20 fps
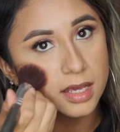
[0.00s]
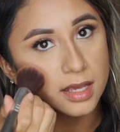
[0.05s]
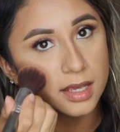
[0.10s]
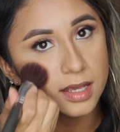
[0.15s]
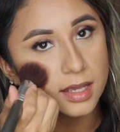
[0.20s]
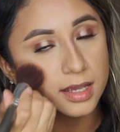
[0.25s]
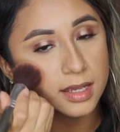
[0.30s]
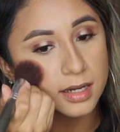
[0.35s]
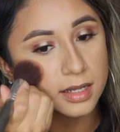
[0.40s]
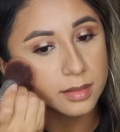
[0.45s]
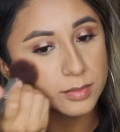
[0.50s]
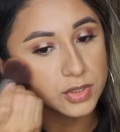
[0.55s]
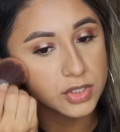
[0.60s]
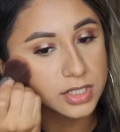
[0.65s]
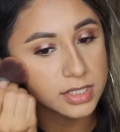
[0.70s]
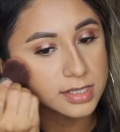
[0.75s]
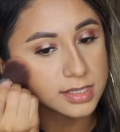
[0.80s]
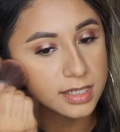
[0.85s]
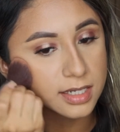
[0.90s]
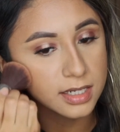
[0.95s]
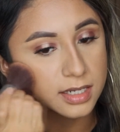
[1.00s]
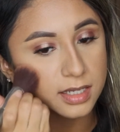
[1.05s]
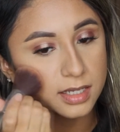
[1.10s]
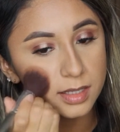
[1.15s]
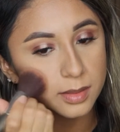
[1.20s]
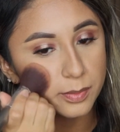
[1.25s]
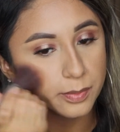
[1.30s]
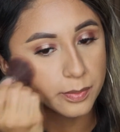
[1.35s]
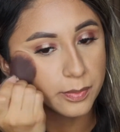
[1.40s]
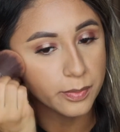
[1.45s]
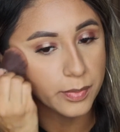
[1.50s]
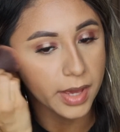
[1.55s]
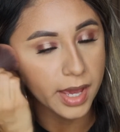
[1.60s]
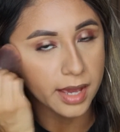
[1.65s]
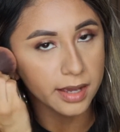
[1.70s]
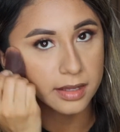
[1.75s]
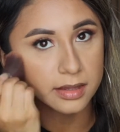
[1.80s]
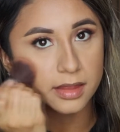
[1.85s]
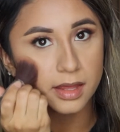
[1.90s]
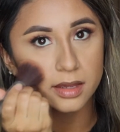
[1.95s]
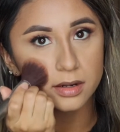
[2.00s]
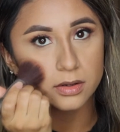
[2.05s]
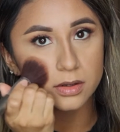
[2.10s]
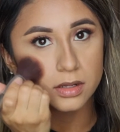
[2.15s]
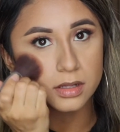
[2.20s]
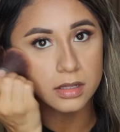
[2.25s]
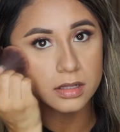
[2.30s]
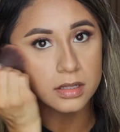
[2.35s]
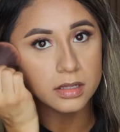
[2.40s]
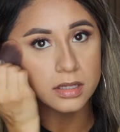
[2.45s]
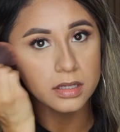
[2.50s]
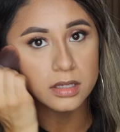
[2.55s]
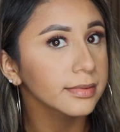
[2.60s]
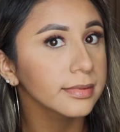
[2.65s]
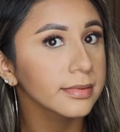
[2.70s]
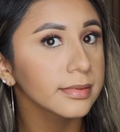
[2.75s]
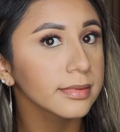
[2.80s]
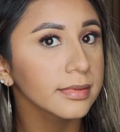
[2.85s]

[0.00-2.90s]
and I'm just gonna pack that on.